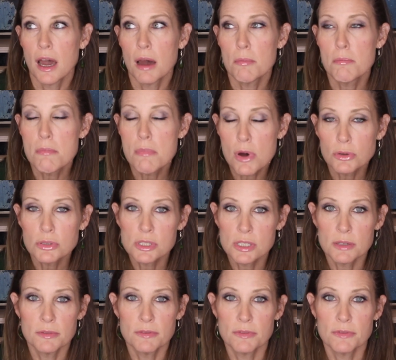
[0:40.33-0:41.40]
most
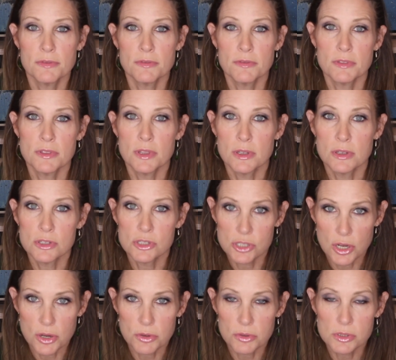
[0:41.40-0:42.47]
of the
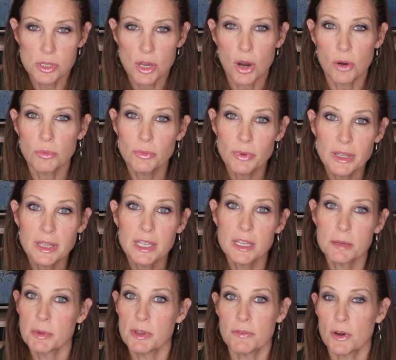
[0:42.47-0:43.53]
shows are really
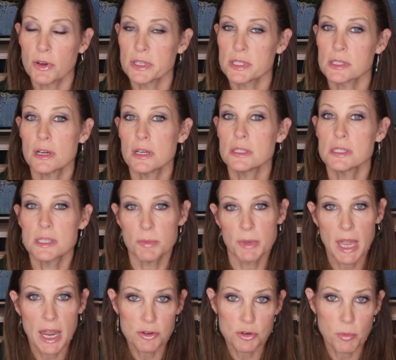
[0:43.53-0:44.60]
going to be focused on
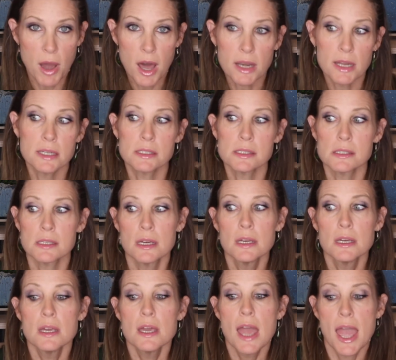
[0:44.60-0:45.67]
semihydroponics
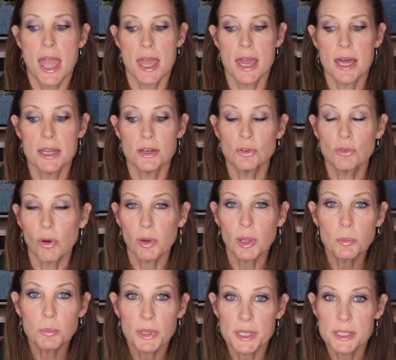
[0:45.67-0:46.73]
and
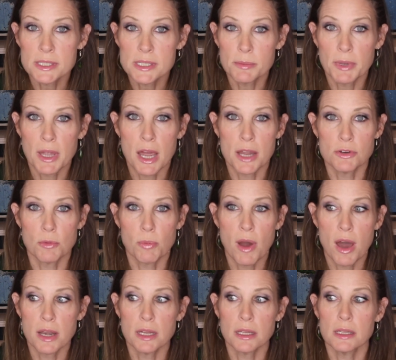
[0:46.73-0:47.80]
growing plants
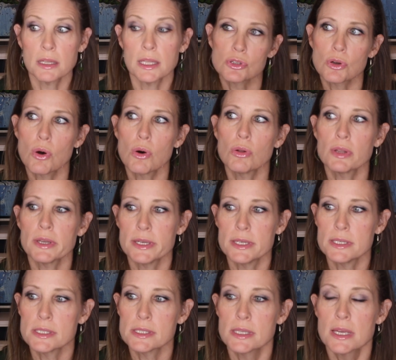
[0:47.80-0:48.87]
semihydroponically. Goal
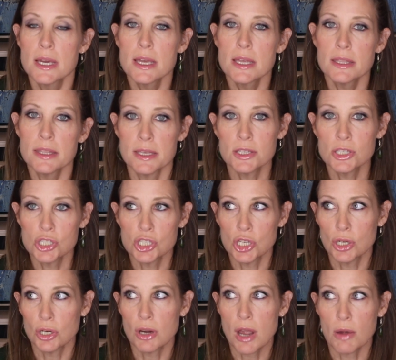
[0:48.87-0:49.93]
is this
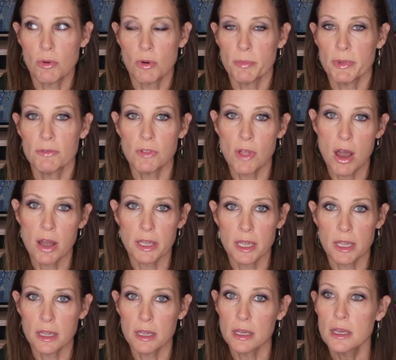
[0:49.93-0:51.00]
year I won't be
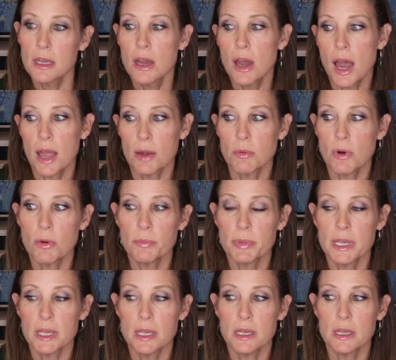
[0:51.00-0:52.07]
vlogging. I won't
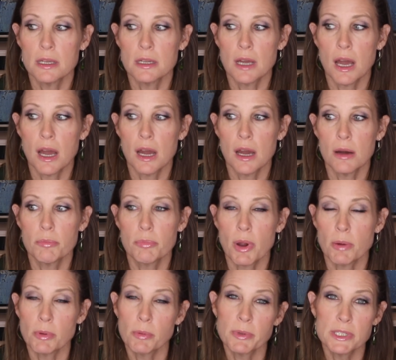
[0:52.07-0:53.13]
be
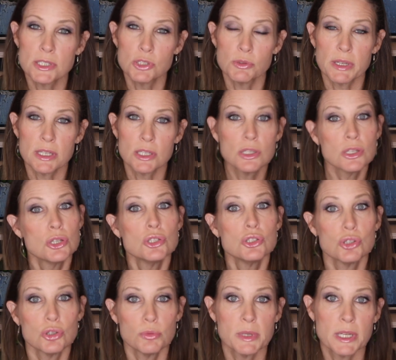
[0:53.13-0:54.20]
probably doing
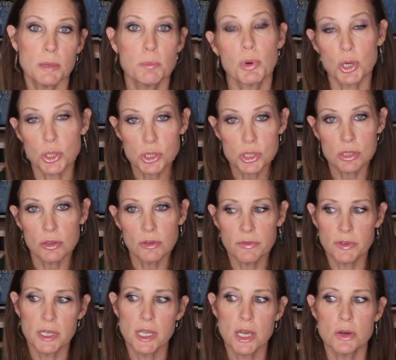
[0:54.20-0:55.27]
too many personal
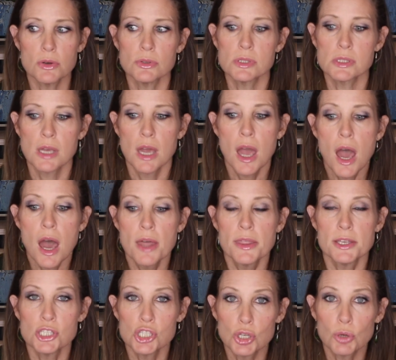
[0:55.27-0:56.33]
videos.
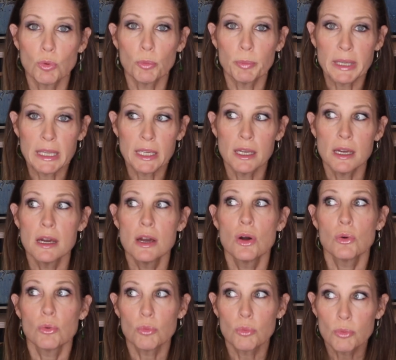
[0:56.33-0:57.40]
This year we'll be
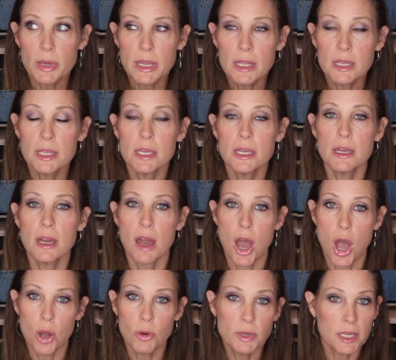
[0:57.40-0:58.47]
really
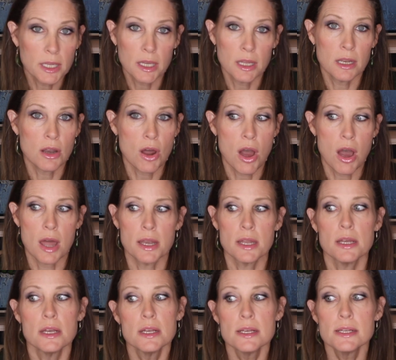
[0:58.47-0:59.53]
honing in on
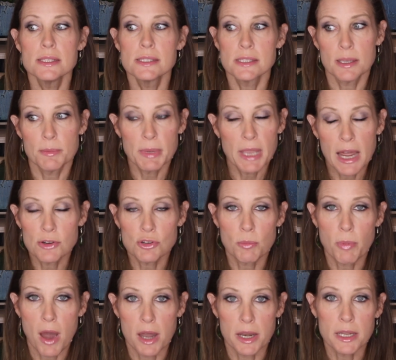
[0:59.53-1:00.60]

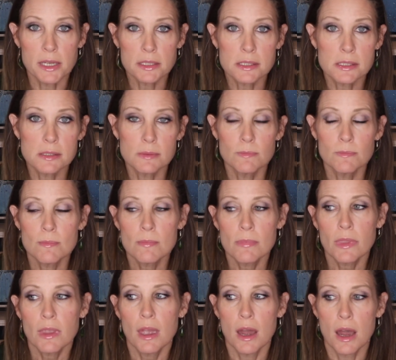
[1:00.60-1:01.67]
semihydroponics.
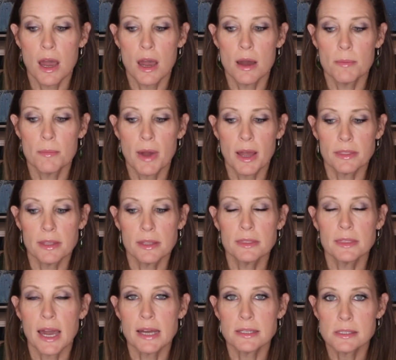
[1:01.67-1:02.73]
I think
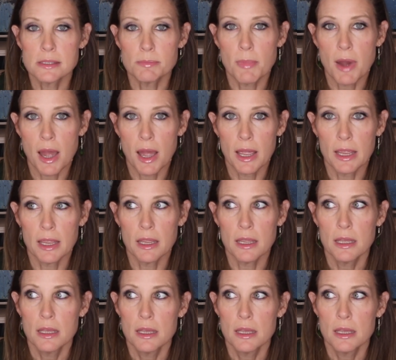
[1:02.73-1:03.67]
that's my